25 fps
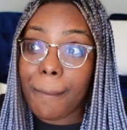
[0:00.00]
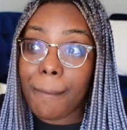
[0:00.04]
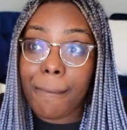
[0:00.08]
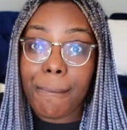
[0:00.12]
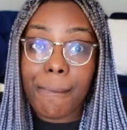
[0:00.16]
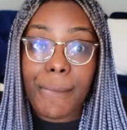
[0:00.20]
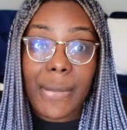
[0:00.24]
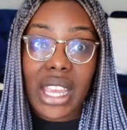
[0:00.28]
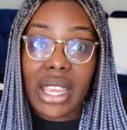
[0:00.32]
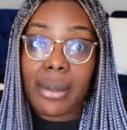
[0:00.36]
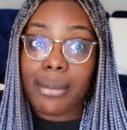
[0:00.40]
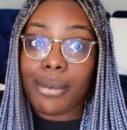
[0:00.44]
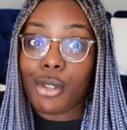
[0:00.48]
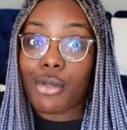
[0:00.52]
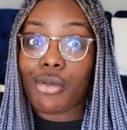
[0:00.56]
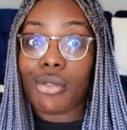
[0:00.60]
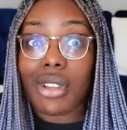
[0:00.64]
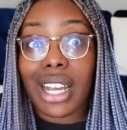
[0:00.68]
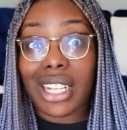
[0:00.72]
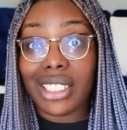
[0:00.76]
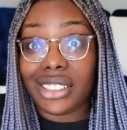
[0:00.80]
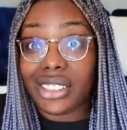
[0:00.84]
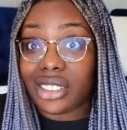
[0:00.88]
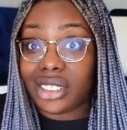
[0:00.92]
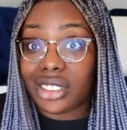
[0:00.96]
maybe you
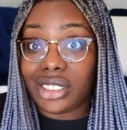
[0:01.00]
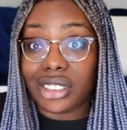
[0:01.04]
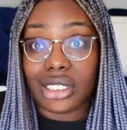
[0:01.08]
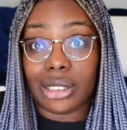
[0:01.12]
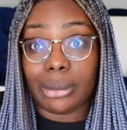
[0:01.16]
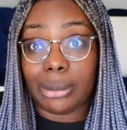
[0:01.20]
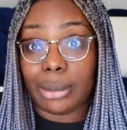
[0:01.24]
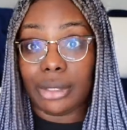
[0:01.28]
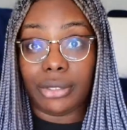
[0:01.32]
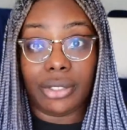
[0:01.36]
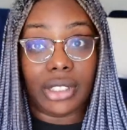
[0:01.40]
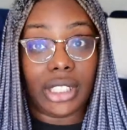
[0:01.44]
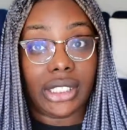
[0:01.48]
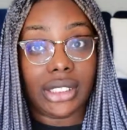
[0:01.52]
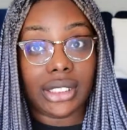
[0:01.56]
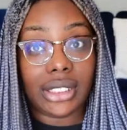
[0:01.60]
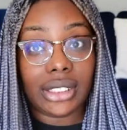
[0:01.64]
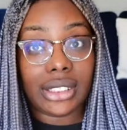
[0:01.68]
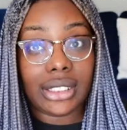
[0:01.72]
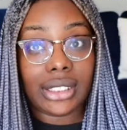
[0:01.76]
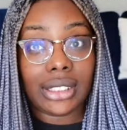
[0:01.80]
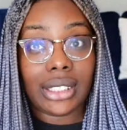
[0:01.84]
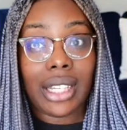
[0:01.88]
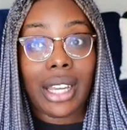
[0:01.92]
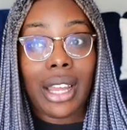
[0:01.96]
guys just shouldn't be
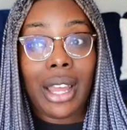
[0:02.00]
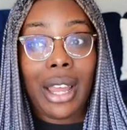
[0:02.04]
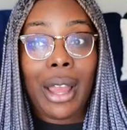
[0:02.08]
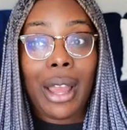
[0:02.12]
friends.